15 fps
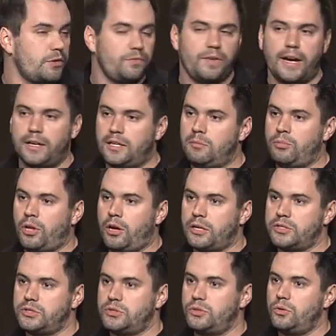finally
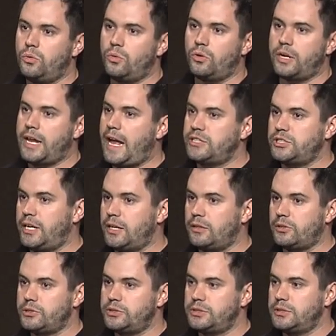blocks or catch
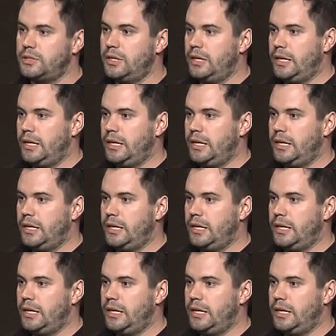handlers,